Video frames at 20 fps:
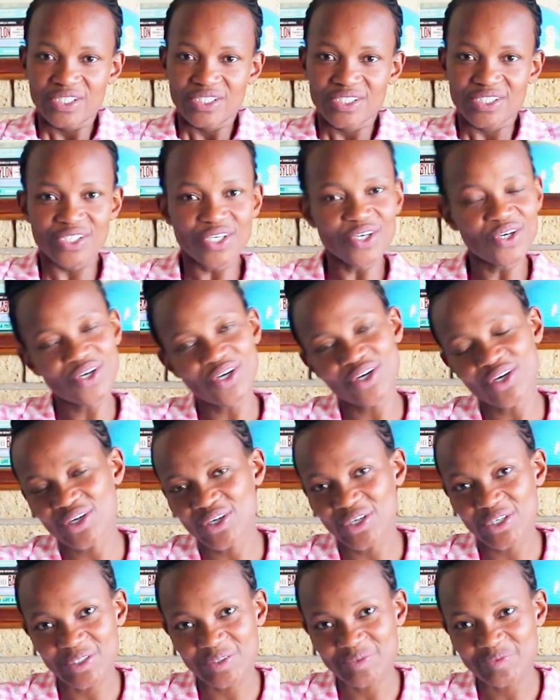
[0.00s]
Shoo.
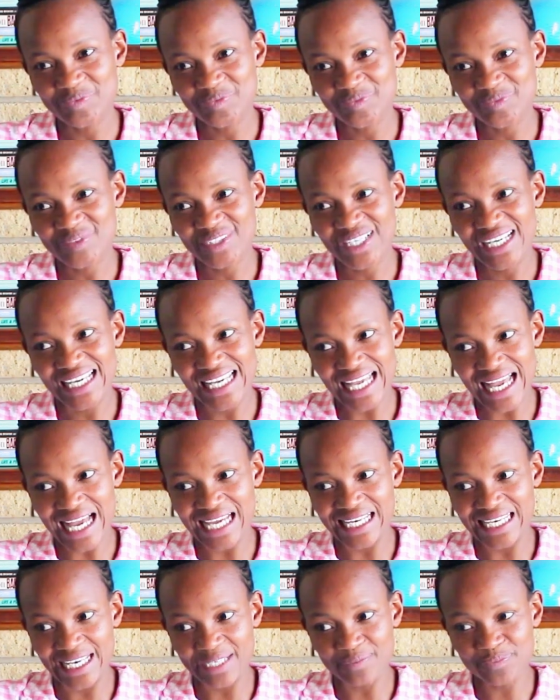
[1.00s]

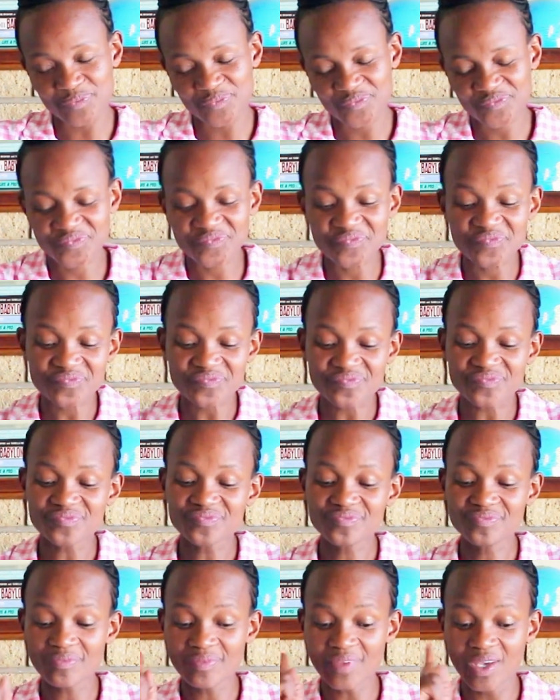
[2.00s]
Yeah, and then
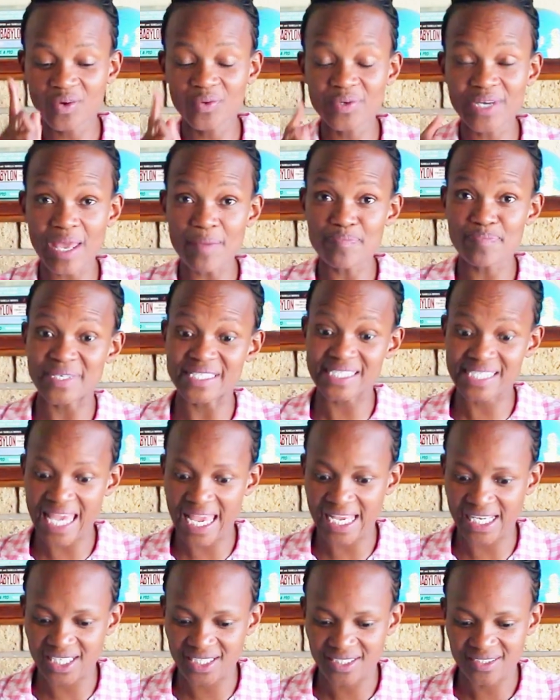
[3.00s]
we need
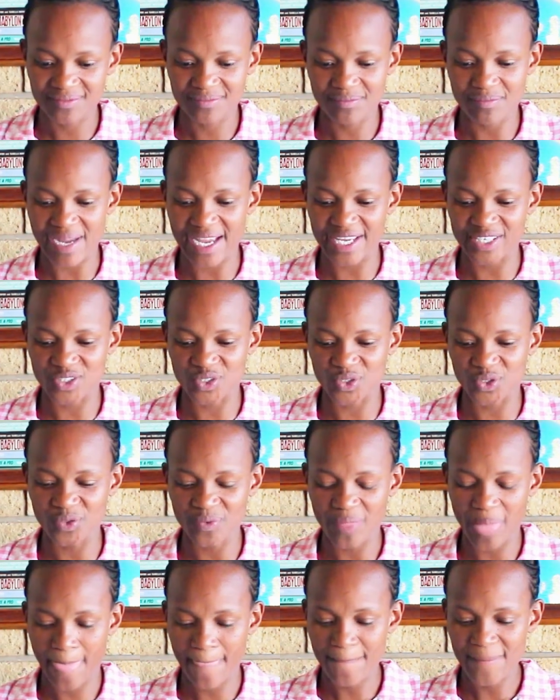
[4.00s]
BTEC, mind
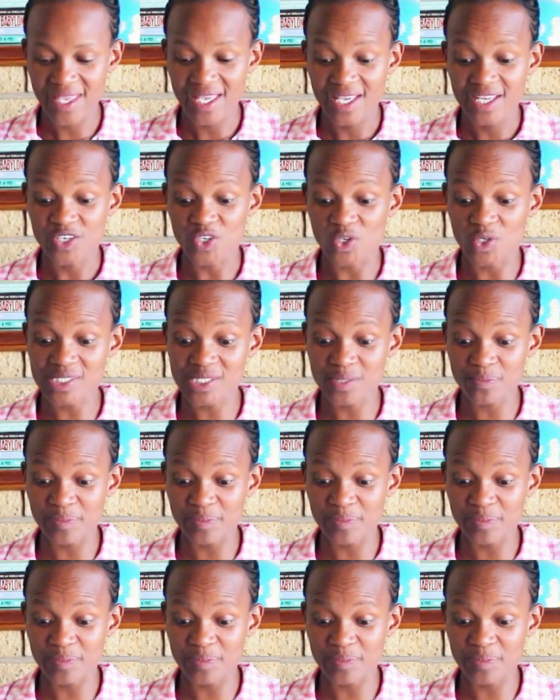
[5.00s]
you, not a